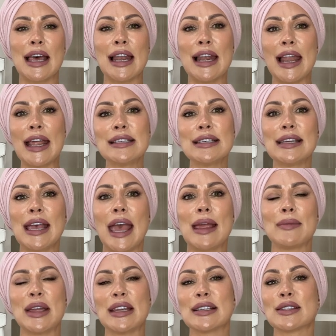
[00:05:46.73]
a lady
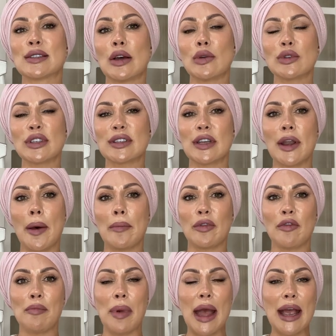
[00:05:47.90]
came in and sold us a number
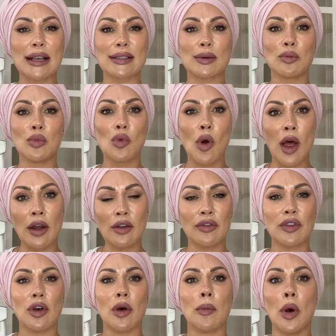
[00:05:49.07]
of bags, and one of
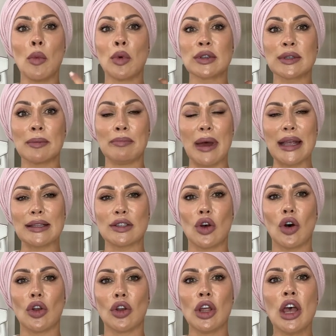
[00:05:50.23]
them was a
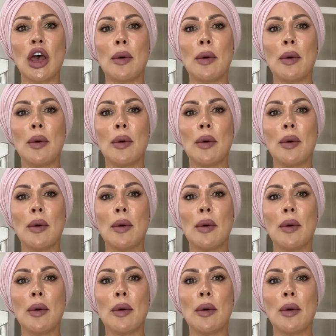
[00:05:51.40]
Beton